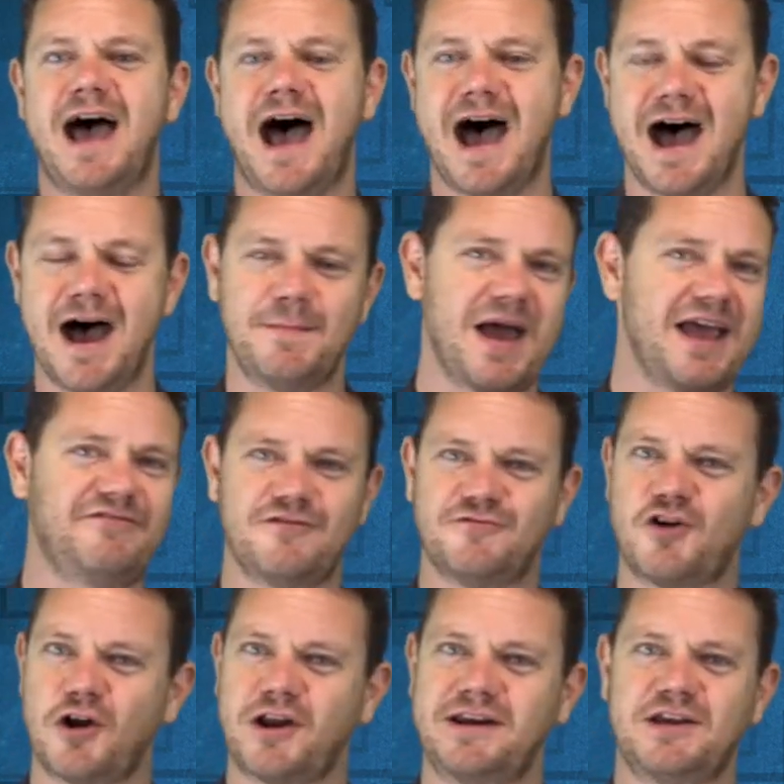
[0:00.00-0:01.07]
If you've
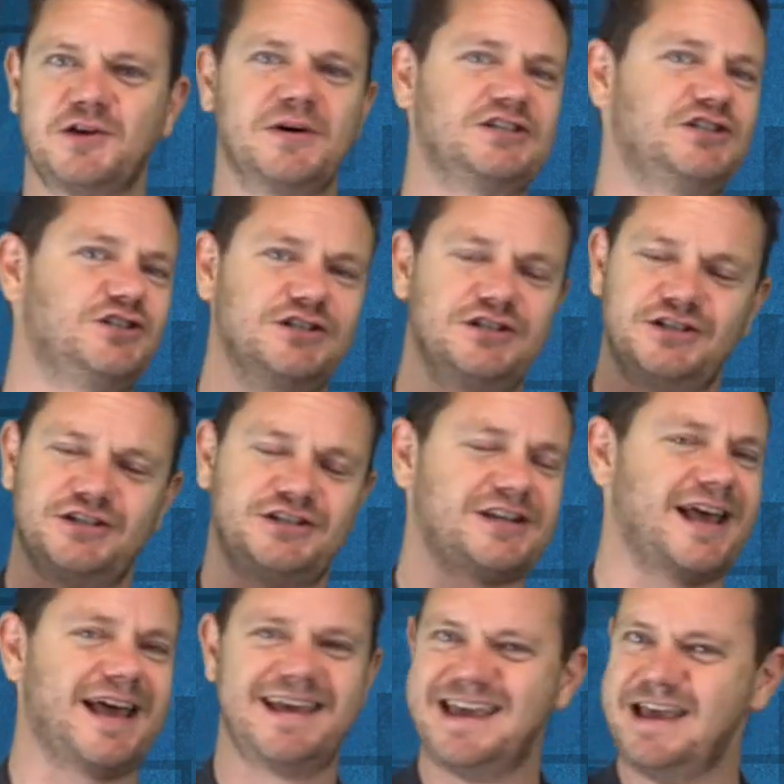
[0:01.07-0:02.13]
got any questions,
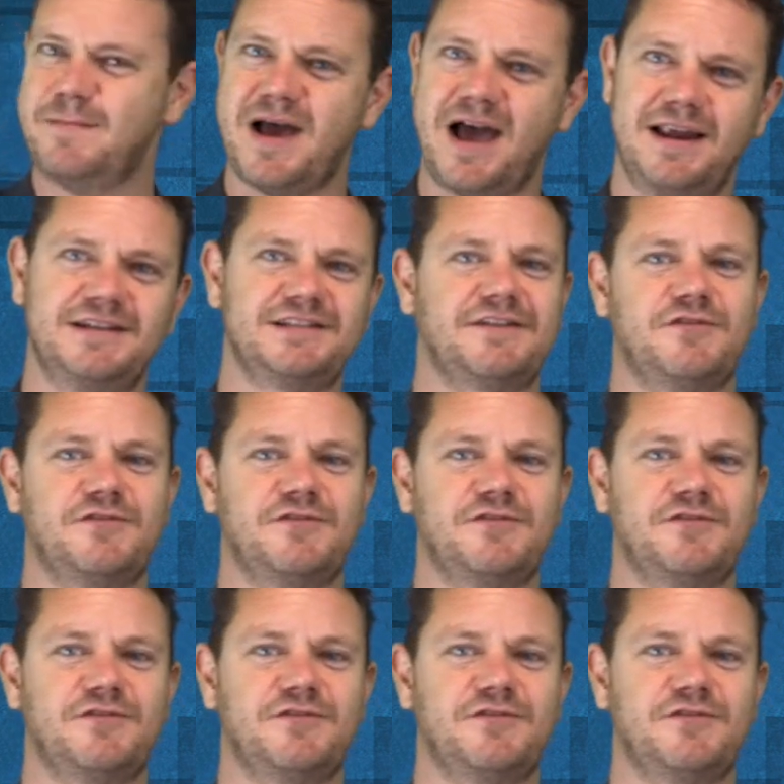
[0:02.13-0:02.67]
email us.